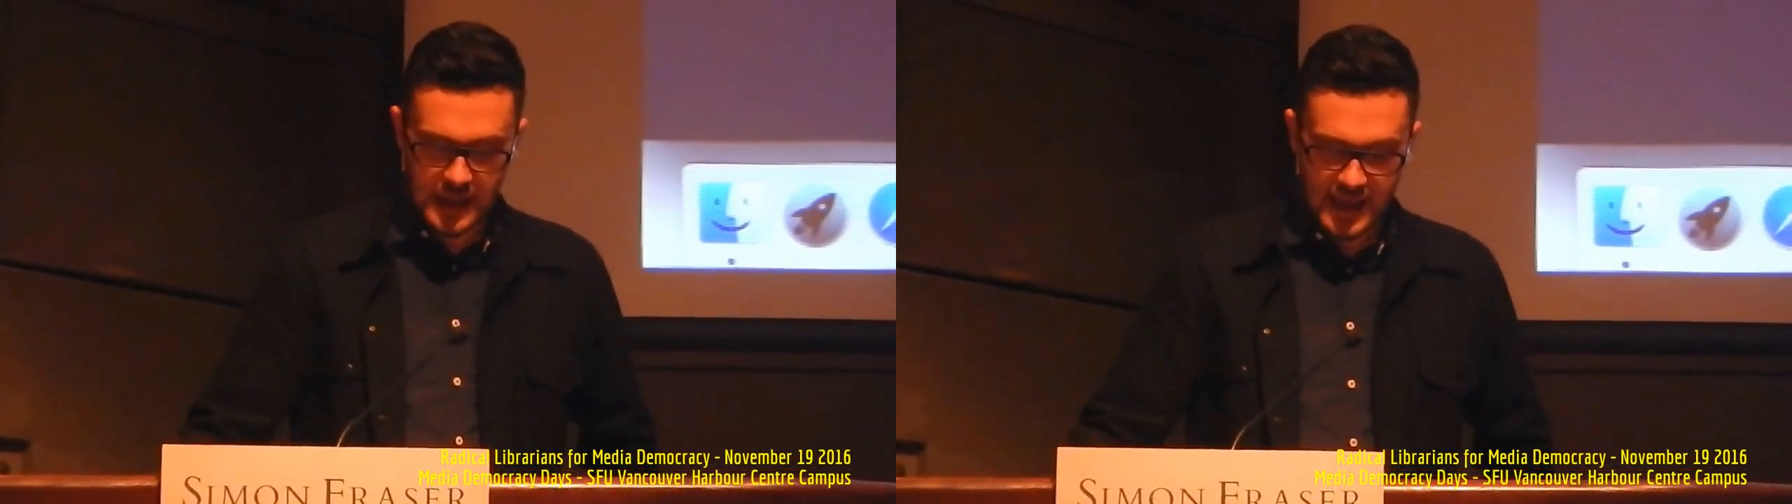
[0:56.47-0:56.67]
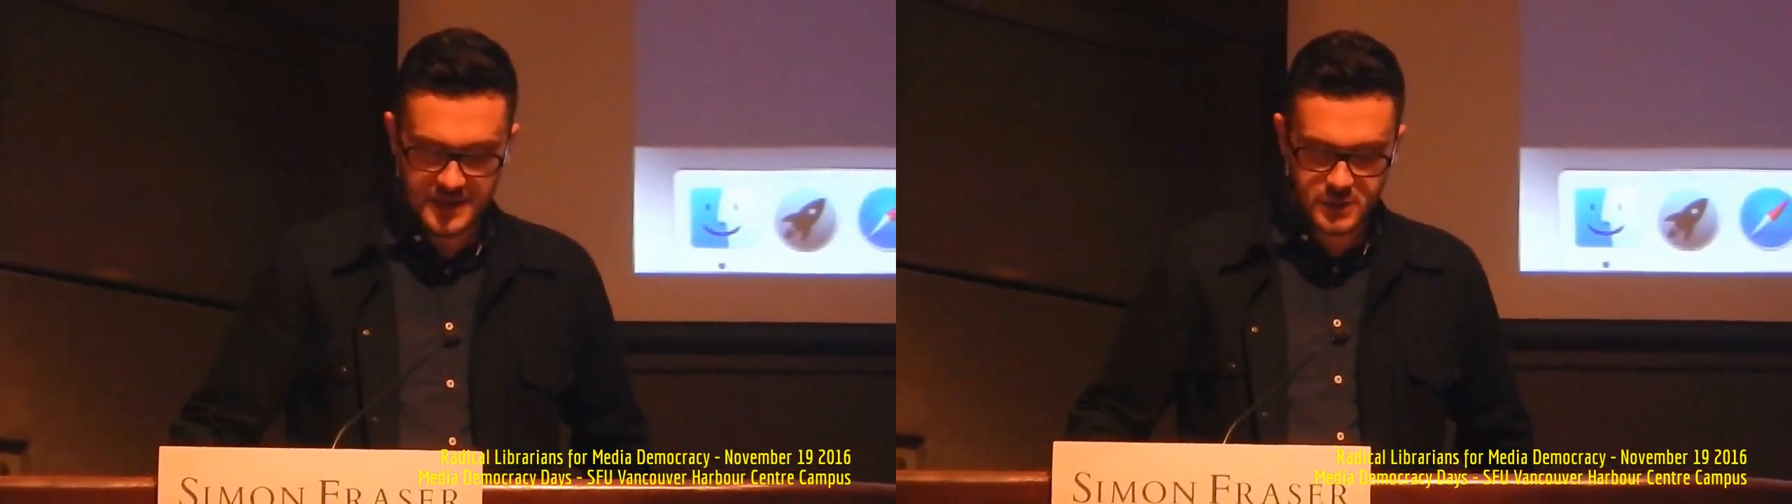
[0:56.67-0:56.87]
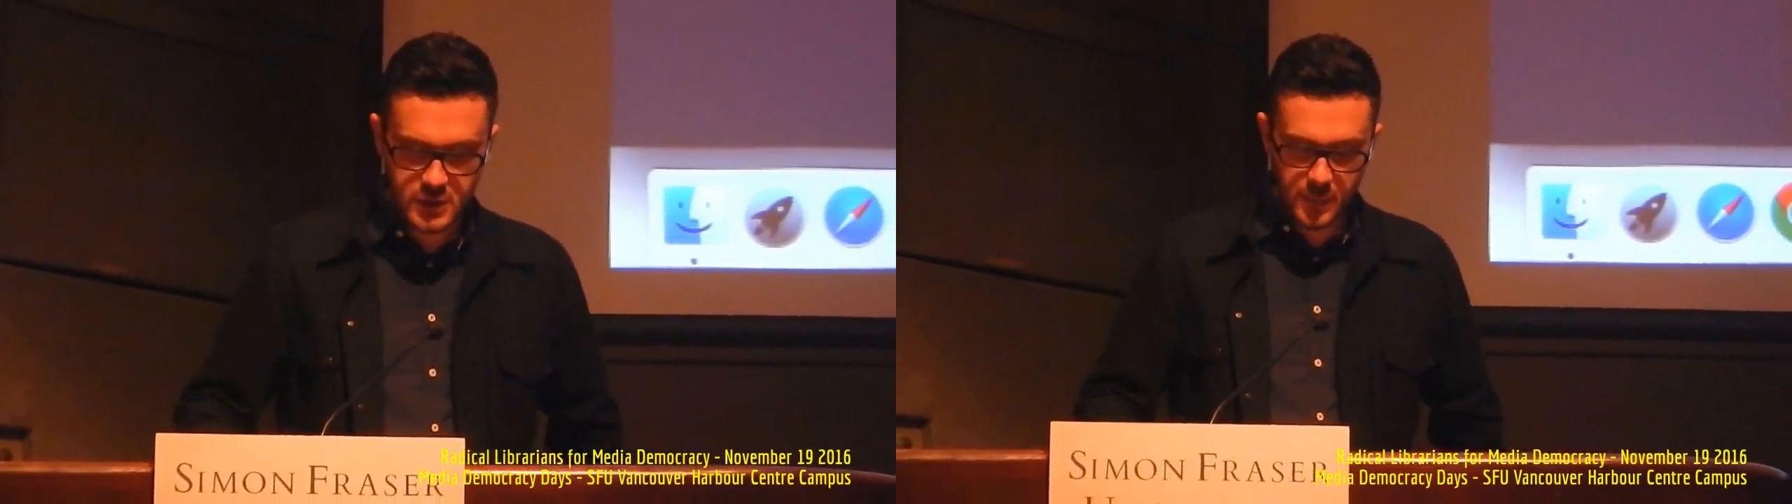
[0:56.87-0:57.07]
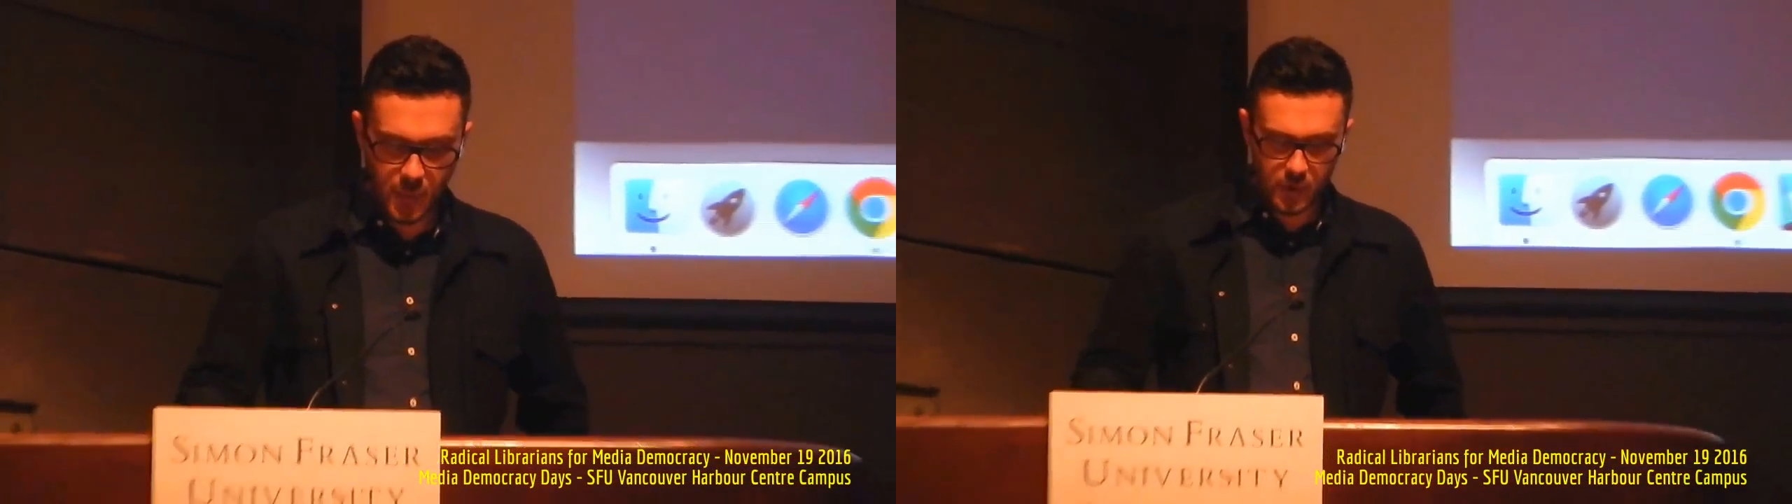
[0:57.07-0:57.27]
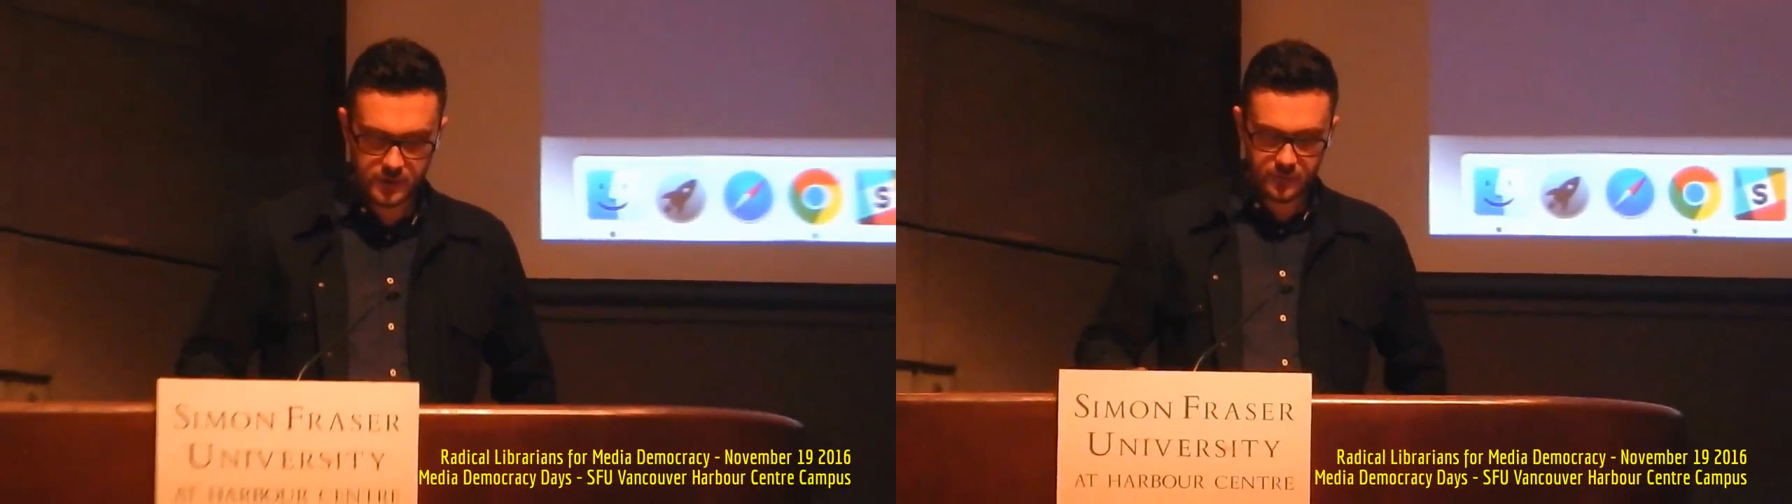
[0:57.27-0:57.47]
as
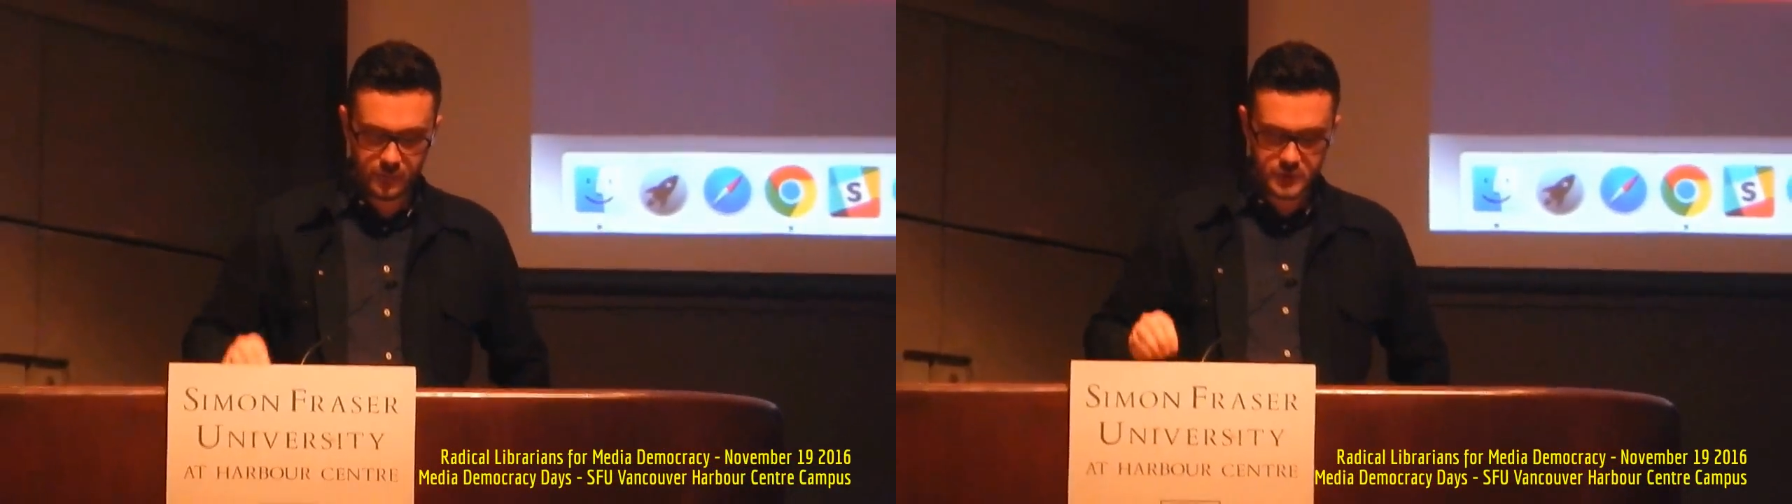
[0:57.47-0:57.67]
support for